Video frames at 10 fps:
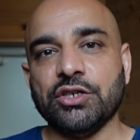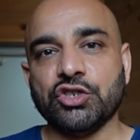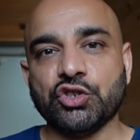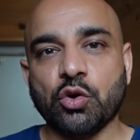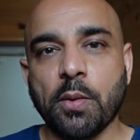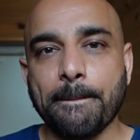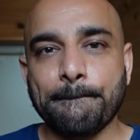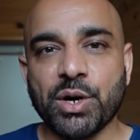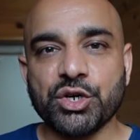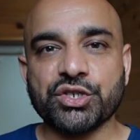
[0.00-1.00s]
short
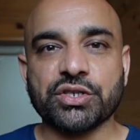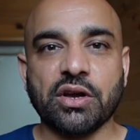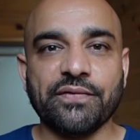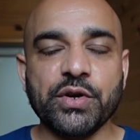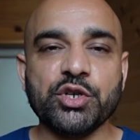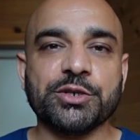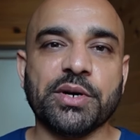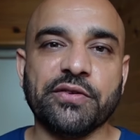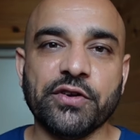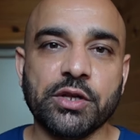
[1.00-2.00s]
bursts of news
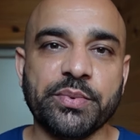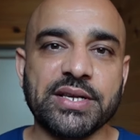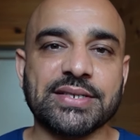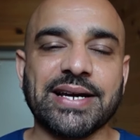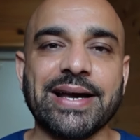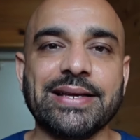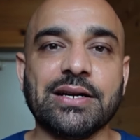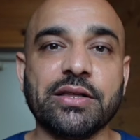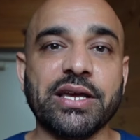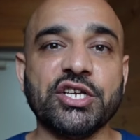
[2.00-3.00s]
about the Philippines,
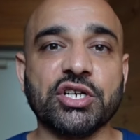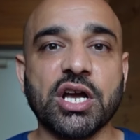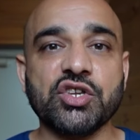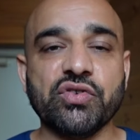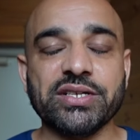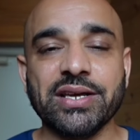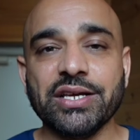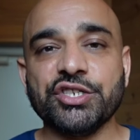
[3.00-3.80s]
Thailand, other Asian countries,